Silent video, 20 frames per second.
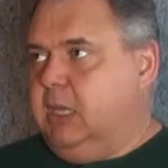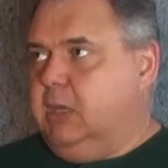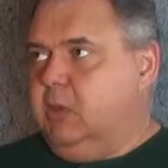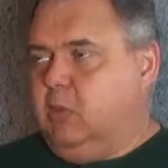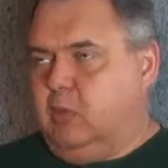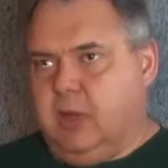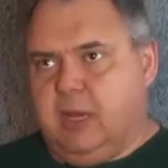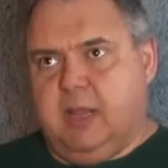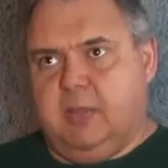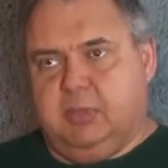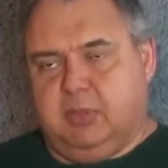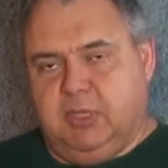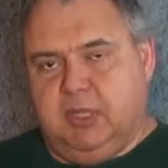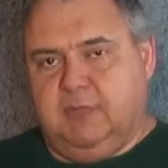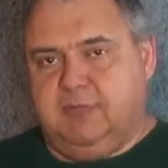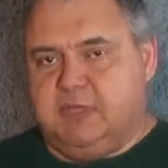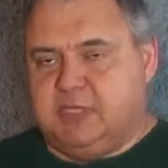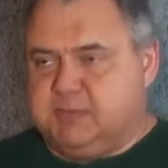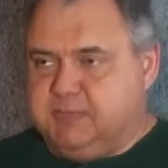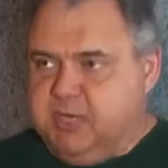one I
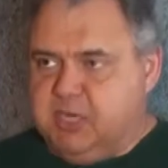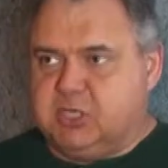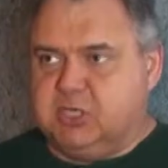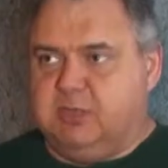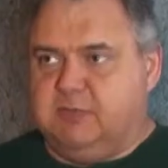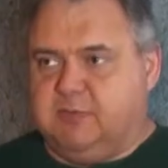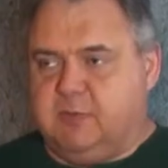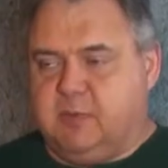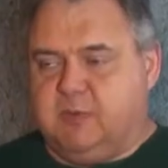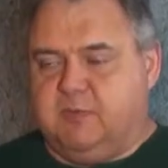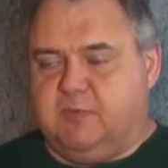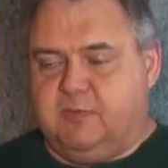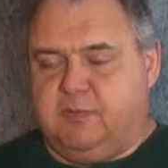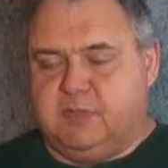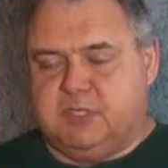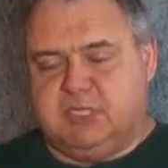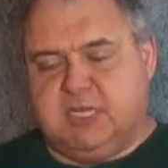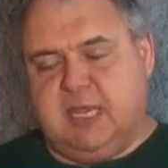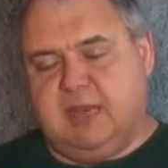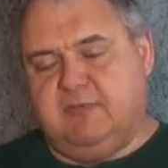believe especially from the
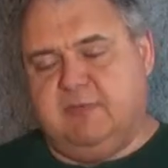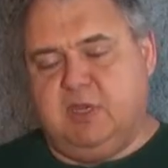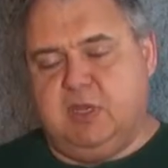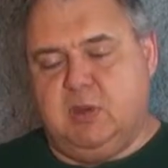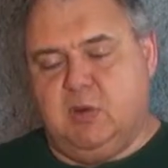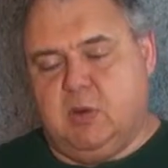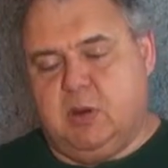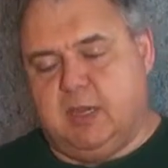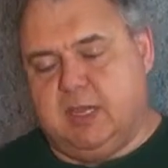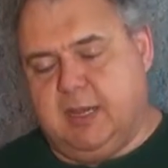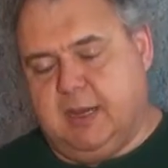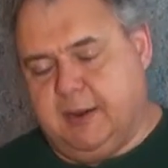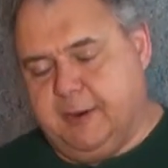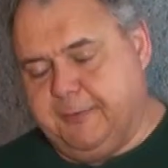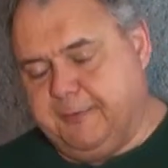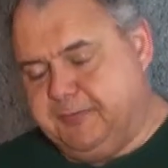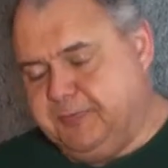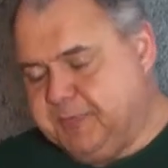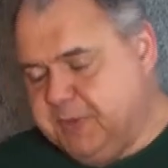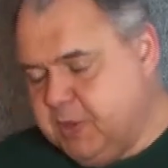state of New York
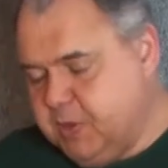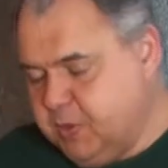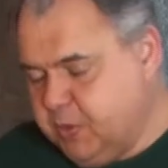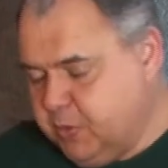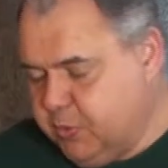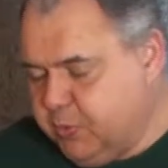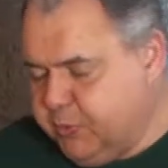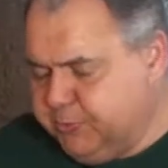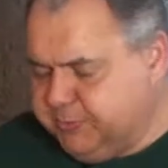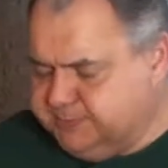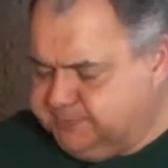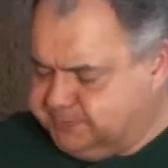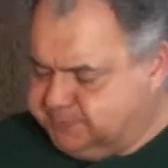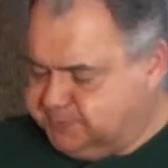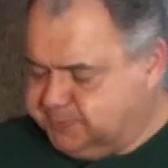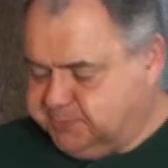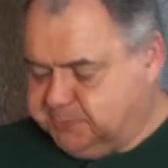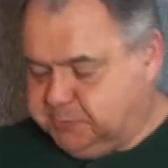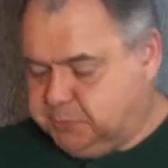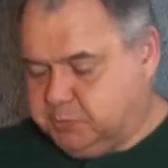here, who
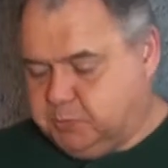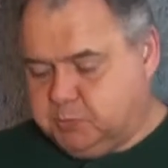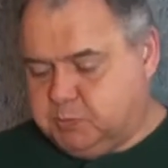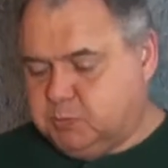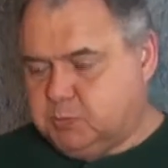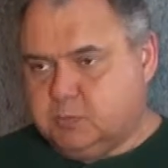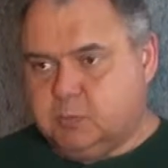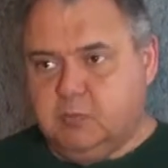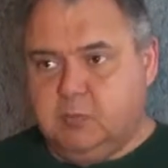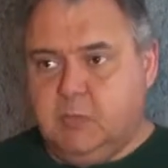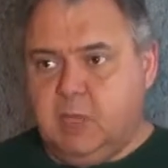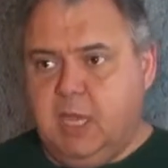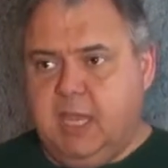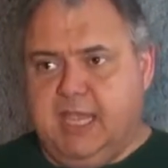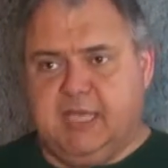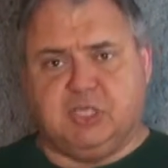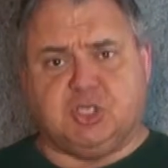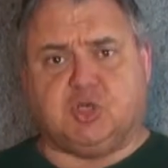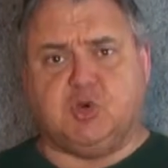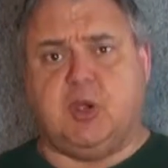
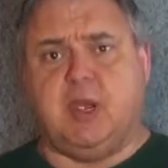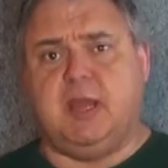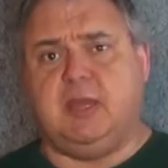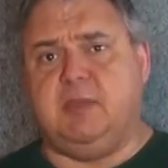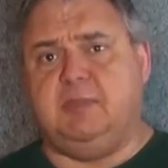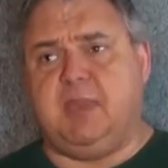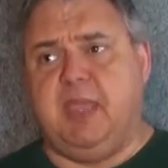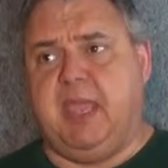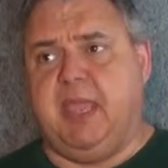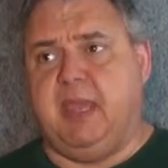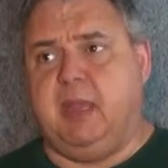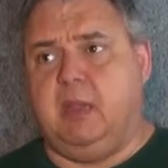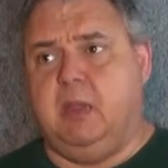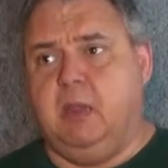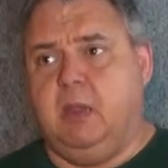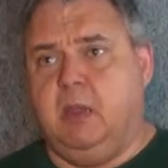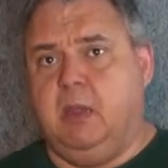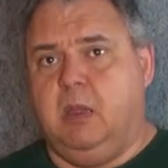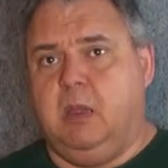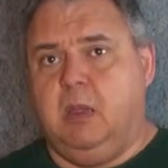is trying to ban
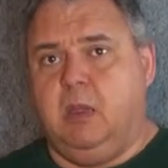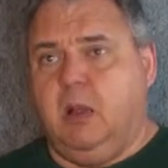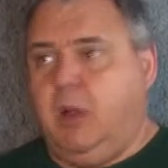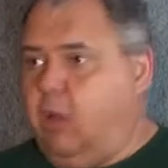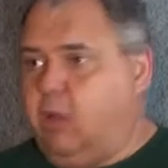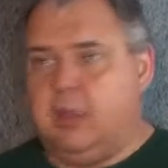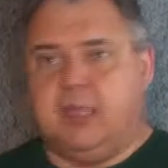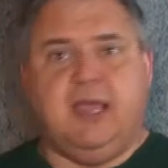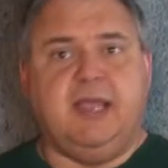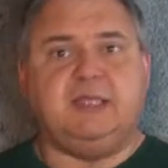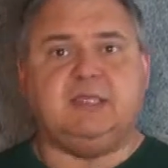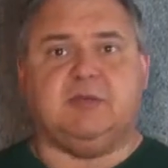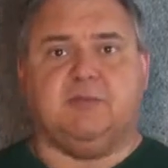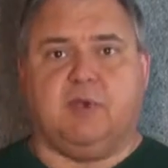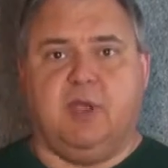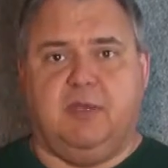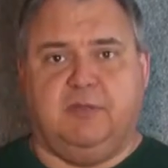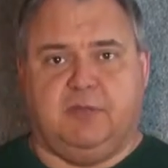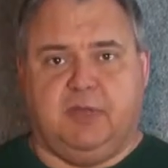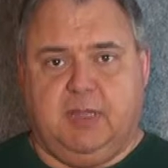all kinds of
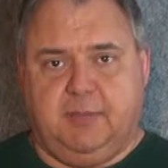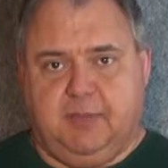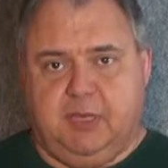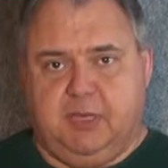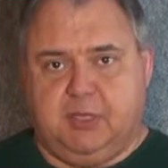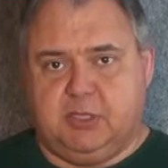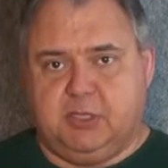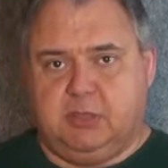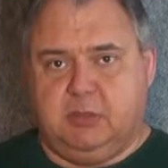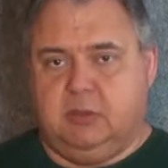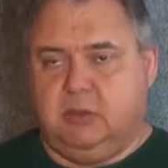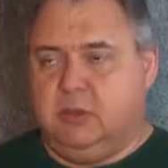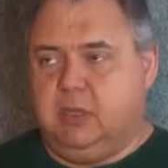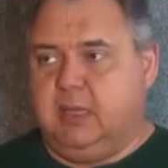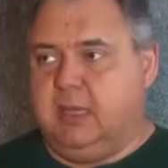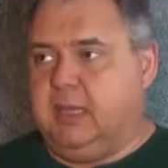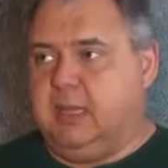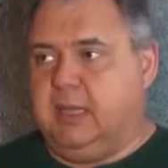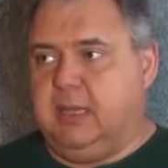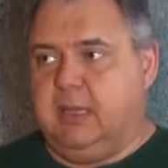rifle ammunition,
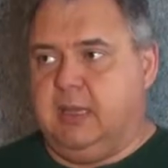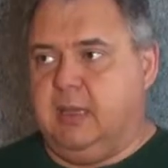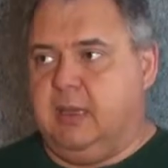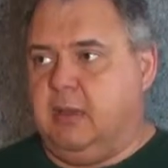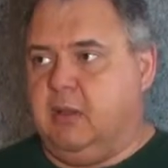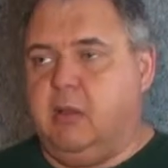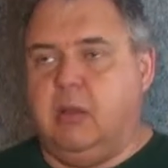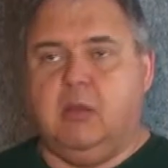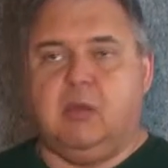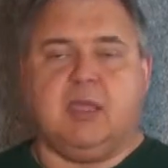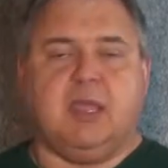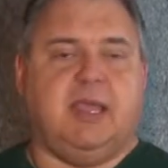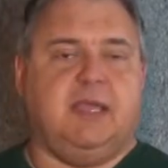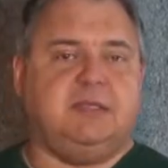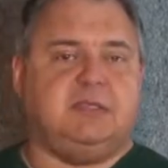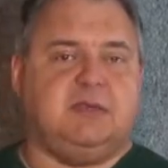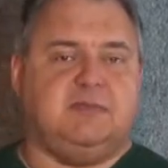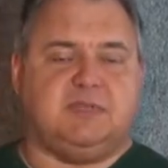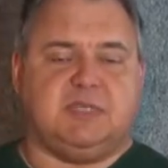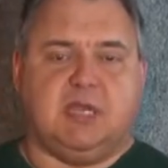all
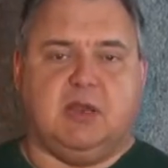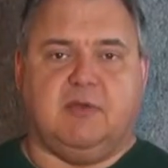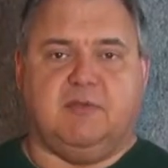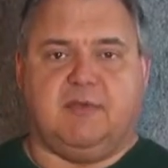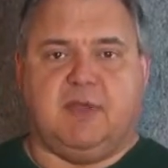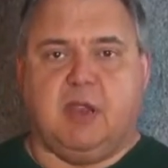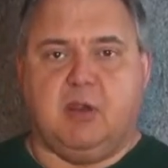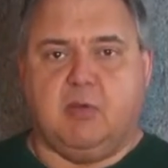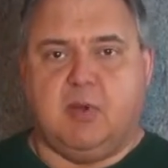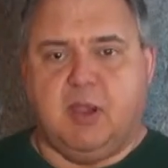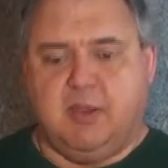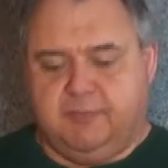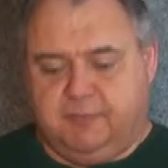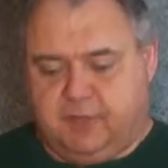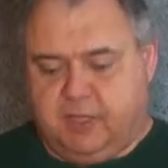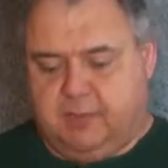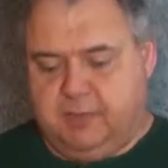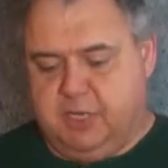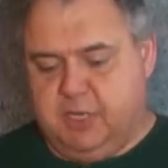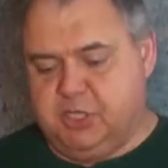kinds of centerfire rifle
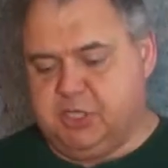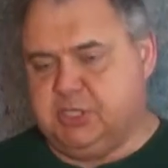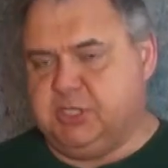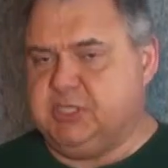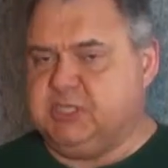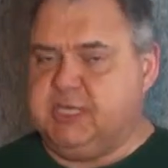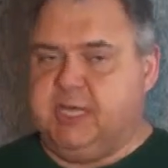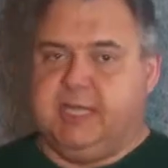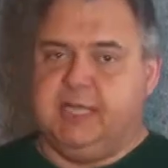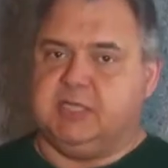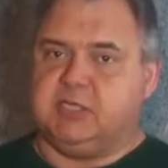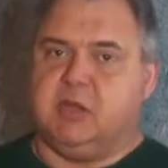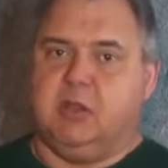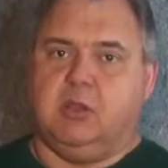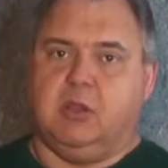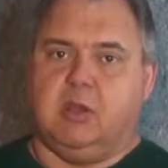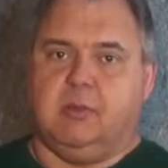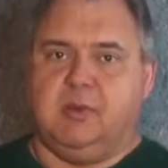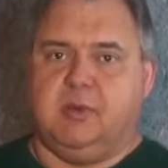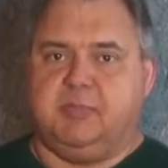ammunition, saying it's all
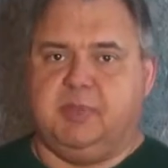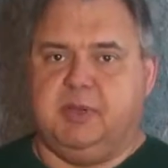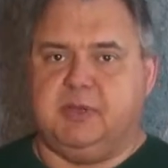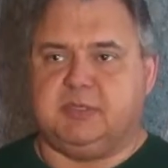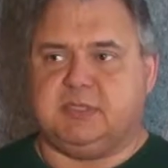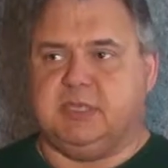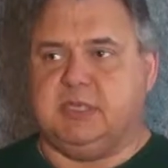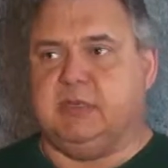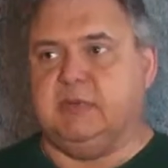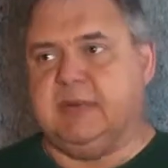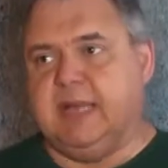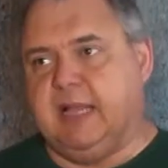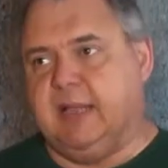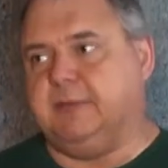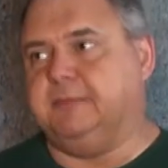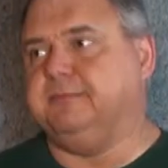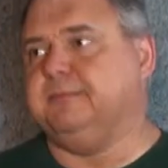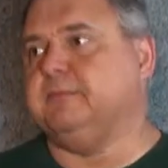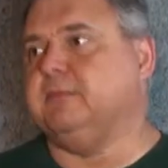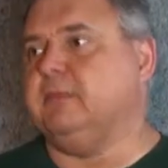armor piercing.
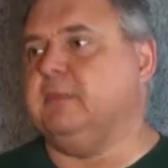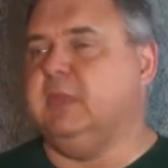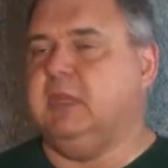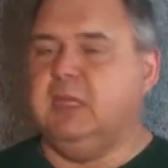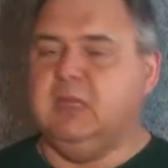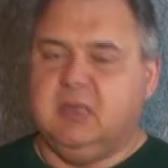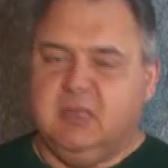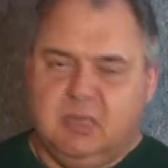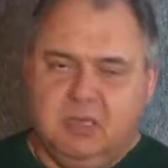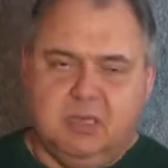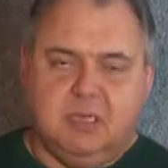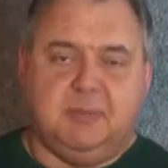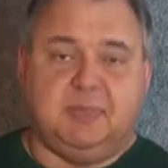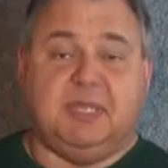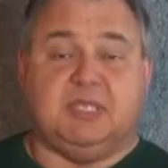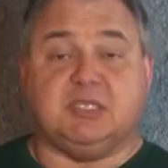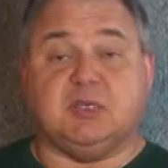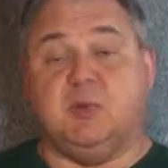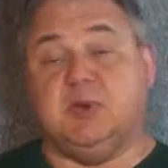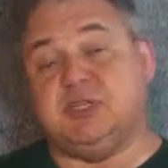Well,
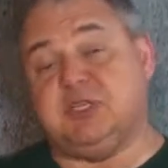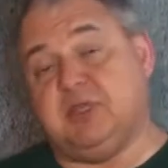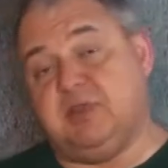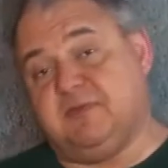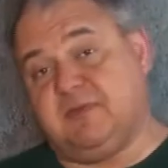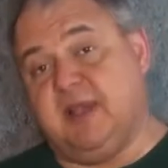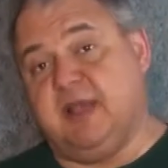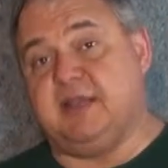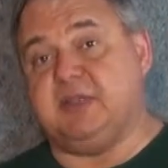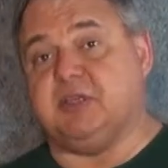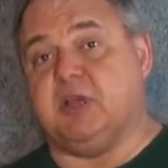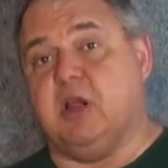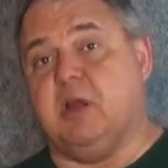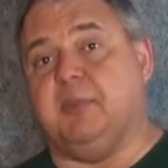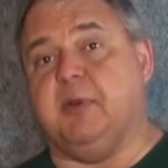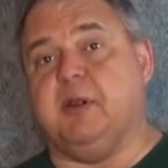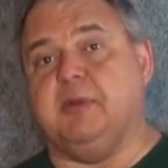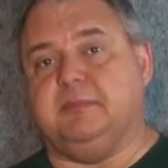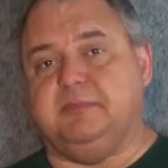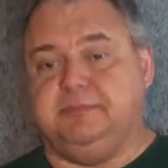depends on what you define as
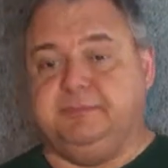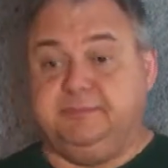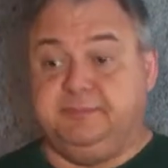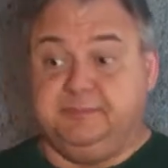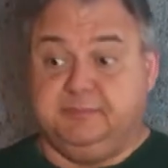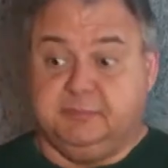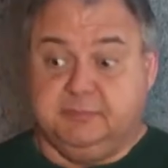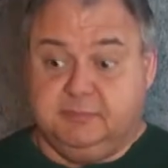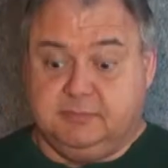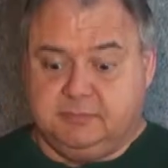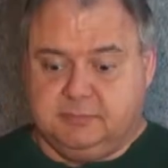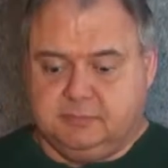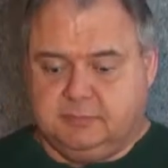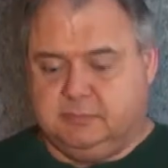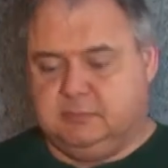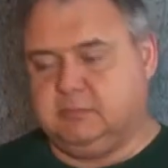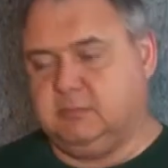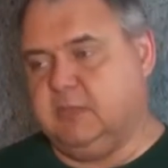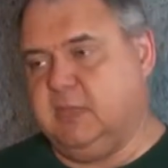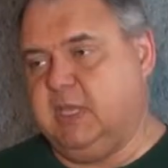armor, and